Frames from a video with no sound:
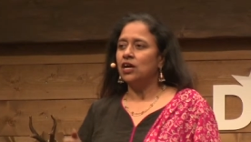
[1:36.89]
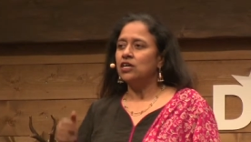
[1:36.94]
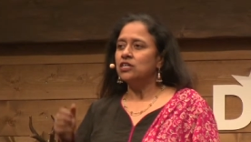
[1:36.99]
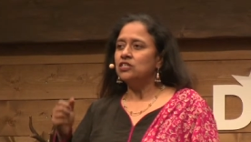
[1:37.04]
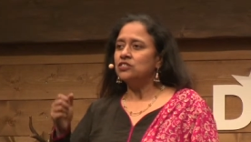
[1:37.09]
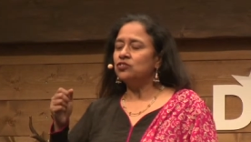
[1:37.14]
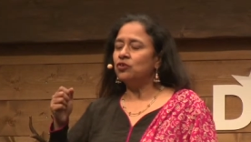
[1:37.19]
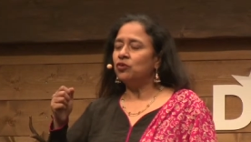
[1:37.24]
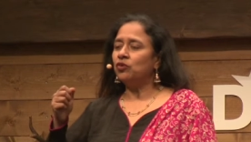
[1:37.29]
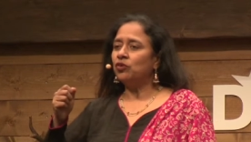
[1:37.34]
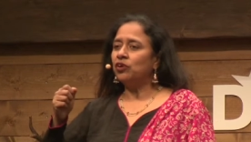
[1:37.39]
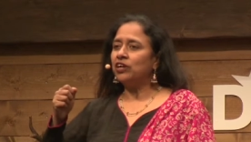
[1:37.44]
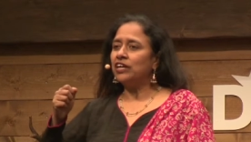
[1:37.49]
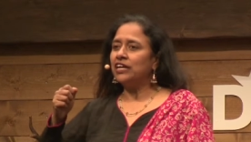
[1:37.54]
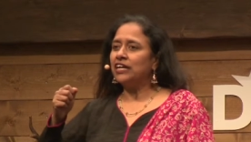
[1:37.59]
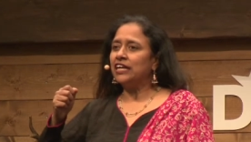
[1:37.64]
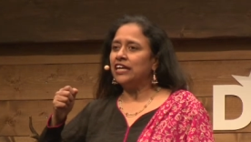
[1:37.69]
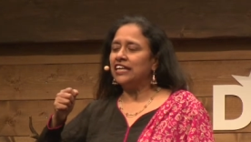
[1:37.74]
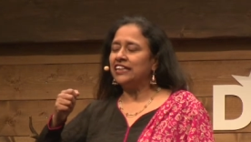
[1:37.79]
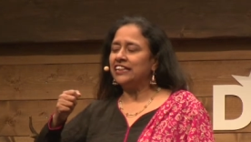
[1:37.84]
So
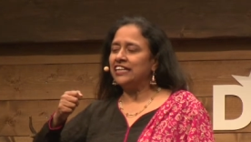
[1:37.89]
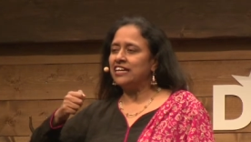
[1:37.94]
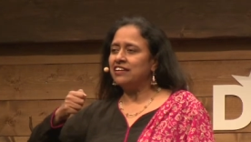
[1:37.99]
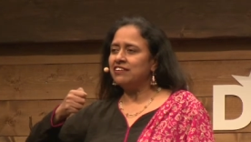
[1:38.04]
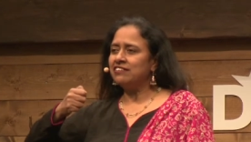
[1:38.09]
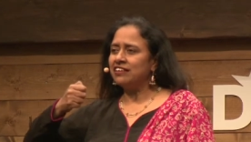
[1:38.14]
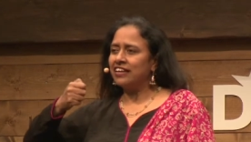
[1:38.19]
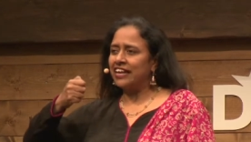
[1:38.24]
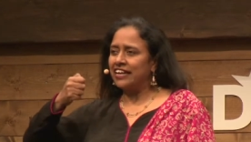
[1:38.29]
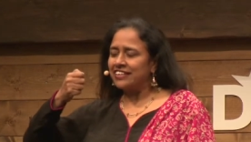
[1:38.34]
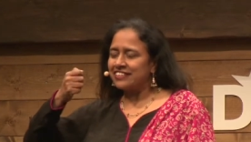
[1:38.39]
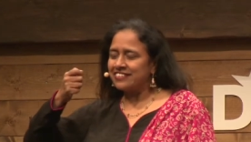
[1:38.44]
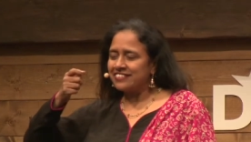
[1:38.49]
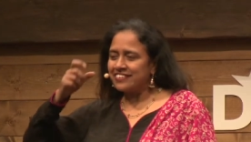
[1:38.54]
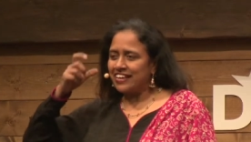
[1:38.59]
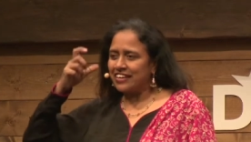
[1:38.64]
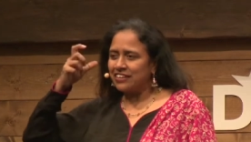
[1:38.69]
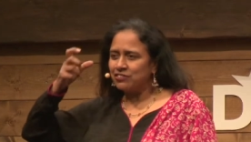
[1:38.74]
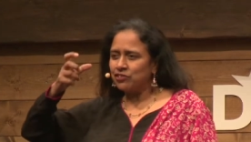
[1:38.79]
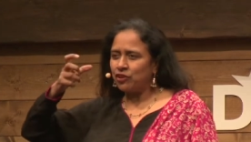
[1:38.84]
there is a
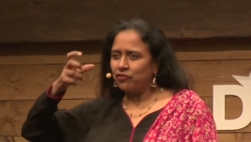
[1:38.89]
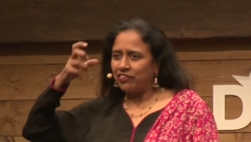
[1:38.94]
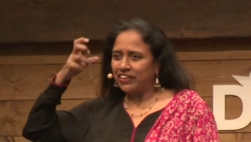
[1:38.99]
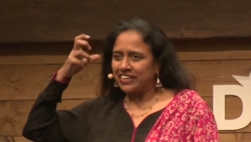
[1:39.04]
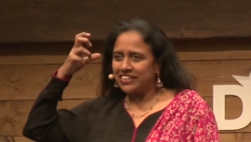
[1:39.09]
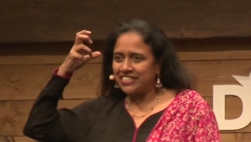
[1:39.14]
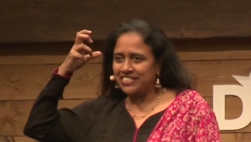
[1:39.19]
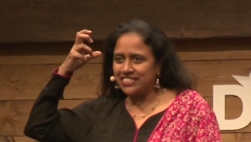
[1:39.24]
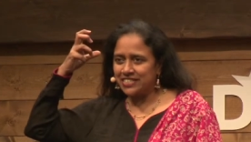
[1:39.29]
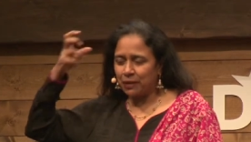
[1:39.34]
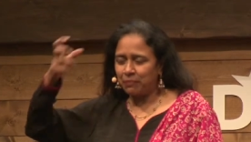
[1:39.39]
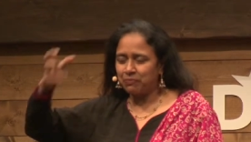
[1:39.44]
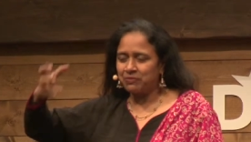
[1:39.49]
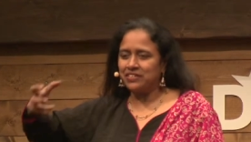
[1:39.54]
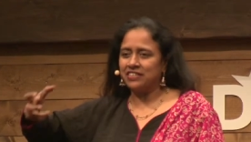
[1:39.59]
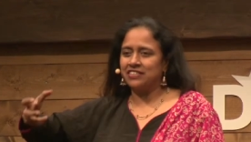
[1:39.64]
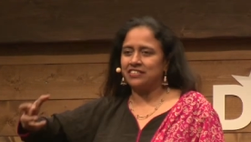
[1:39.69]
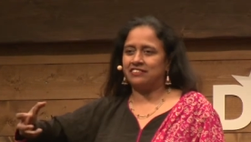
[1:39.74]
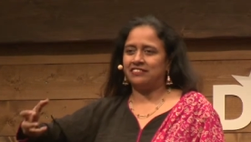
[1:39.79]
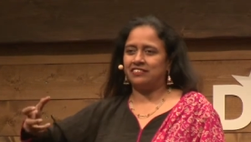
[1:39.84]
sense of
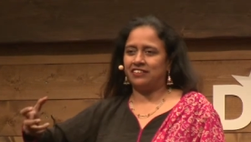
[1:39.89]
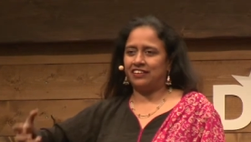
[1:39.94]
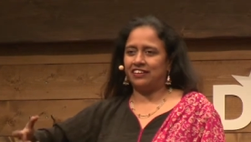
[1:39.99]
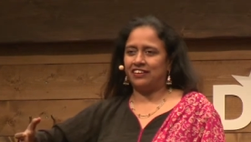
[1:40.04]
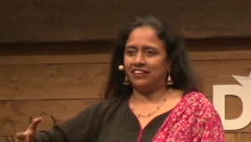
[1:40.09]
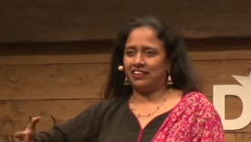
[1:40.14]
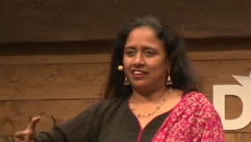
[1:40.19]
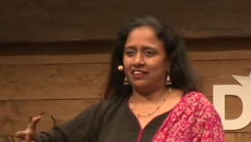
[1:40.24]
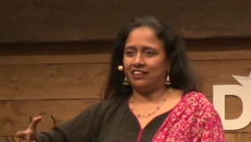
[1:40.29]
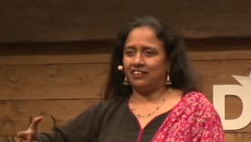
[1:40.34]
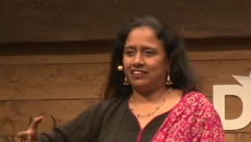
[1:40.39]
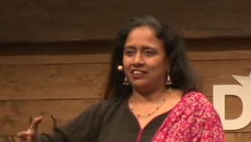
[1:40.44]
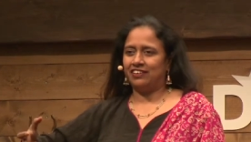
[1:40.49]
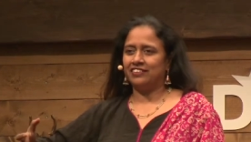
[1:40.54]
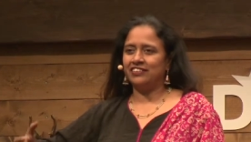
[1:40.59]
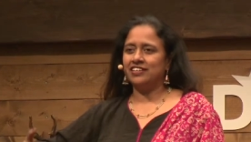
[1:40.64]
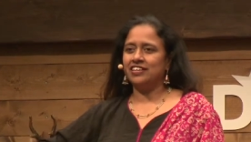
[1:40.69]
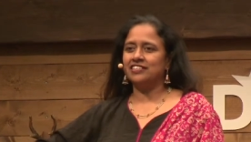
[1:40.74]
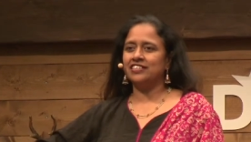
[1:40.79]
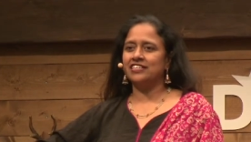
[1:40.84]
acceptance in India.
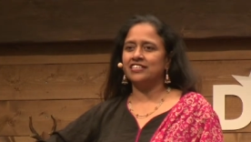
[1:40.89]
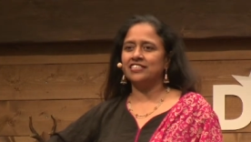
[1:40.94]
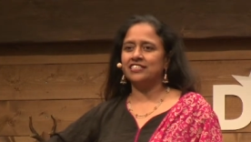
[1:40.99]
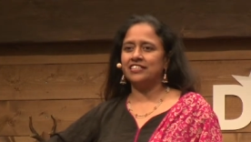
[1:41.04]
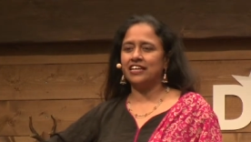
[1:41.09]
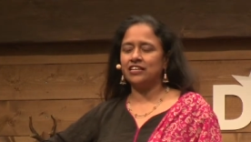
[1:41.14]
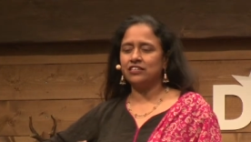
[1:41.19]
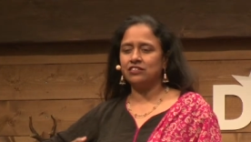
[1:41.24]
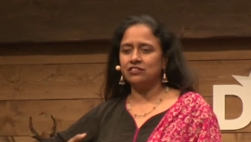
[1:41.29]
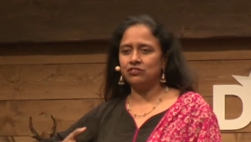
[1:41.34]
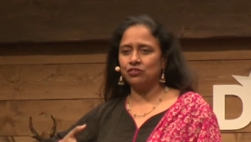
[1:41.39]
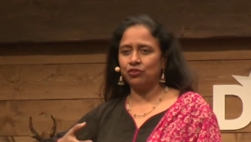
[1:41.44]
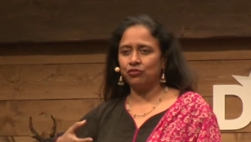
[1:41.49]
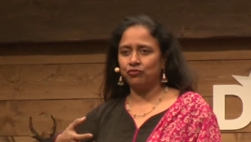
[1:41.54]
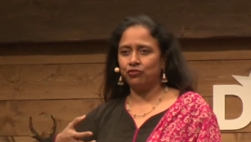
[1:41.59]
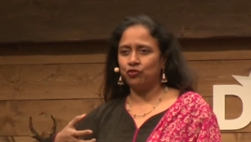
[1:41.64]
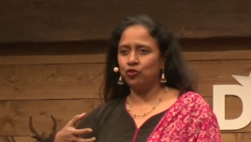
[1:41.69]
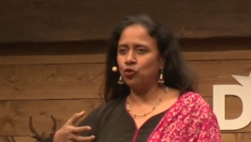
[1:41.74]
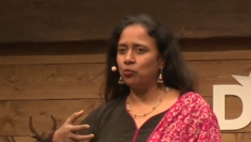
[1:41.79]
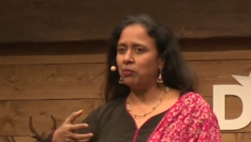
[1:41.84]
There's a sense
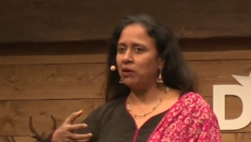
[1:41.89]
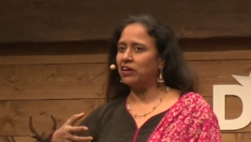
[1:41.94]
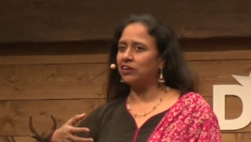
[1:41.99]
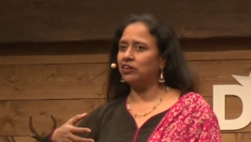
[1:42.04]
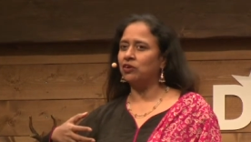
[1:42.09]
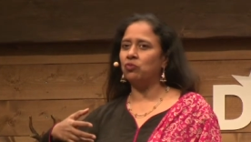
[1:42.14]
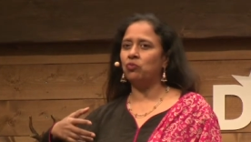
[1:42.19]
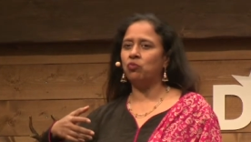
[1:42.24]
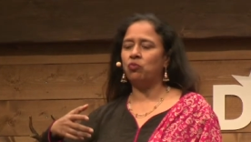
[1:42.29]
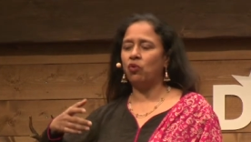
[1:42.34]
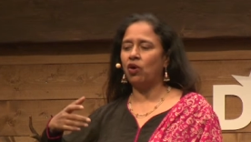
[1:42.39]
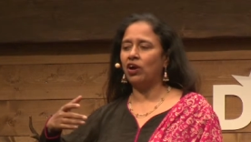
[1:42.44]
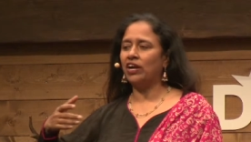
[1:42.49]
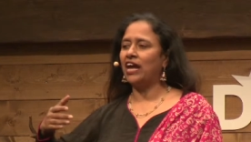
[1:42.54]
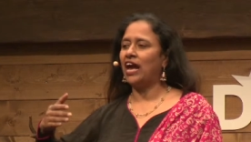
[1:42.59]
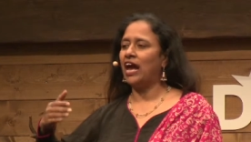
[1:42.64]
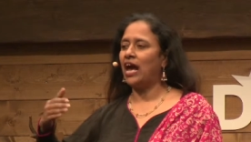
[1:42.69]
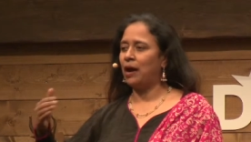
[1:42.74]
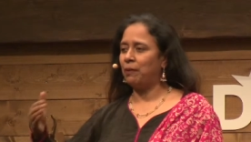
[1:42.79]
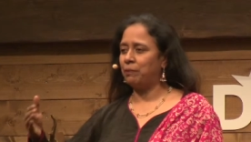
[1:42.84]
of no matter what
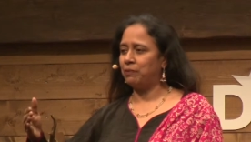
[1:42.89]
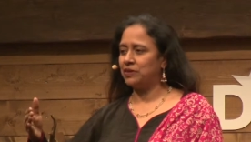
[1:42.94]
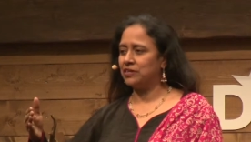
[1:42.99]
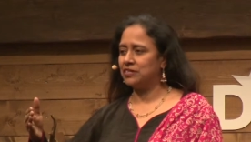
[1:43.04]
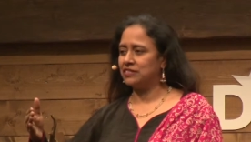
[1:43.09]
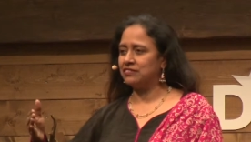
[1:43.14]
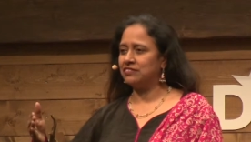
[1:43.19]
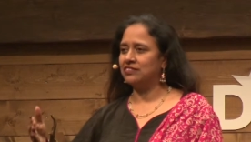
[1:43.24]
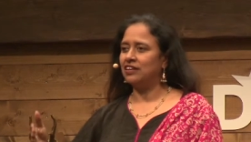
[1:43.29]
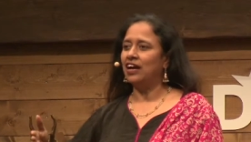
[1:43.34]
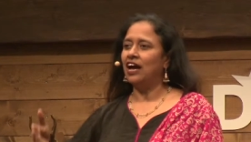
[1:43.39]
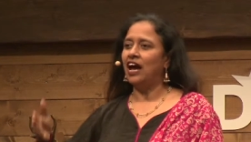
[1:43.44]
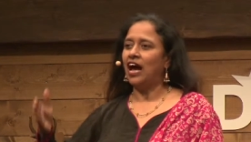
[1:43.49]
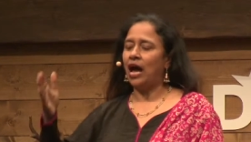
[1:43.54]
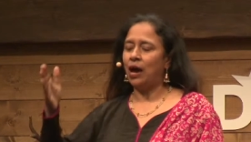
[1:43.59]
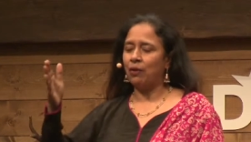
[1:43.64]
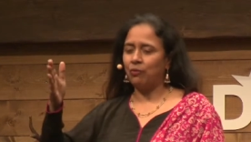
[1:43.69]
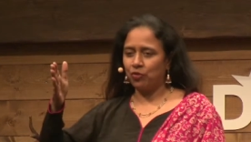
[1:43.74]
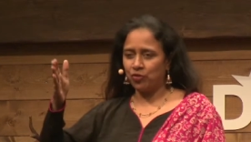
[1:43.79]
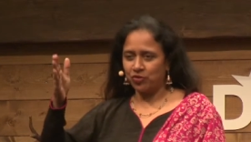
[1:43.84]
happens,
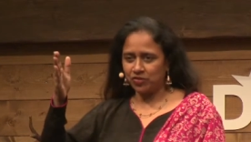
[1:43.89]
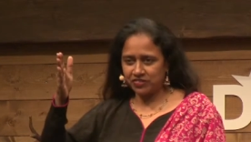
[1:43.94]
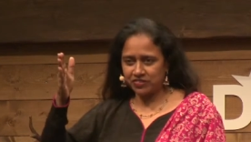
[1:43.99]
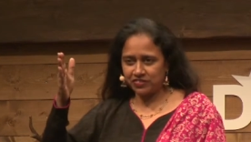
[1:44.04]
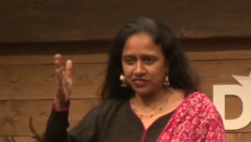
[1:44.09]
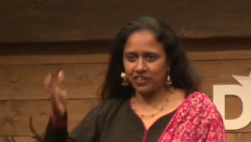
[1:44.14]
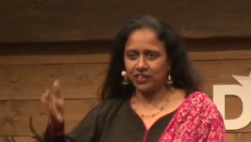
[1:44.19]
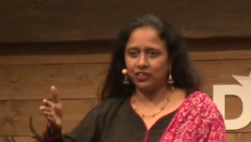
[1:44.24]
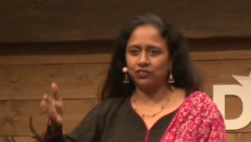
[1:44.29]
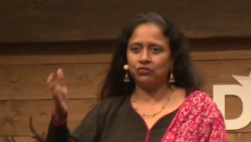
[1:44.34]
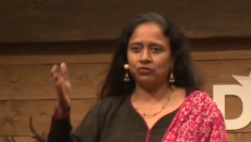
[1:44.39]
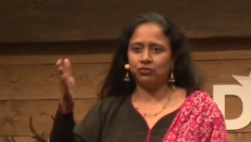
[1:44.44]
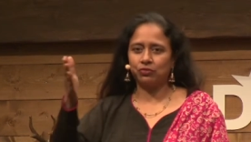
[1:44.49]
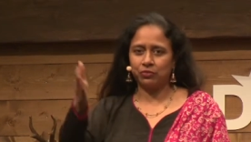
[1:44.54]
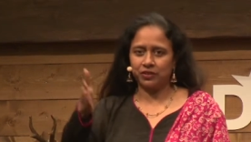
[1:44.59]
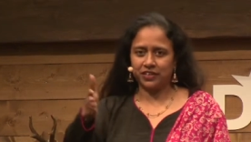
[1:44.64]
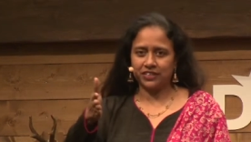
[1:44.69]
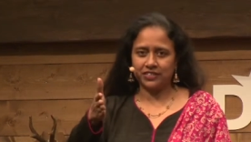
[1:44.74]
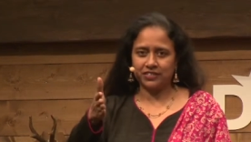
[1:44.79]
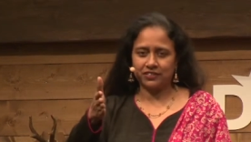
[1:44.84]
I'm going to see through
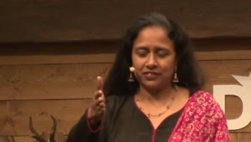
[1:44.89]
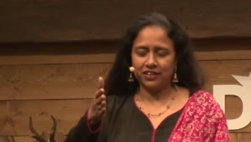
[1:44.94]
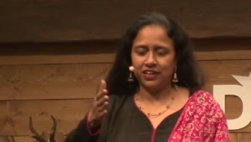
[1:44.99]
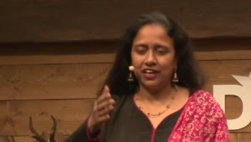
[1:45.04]
it.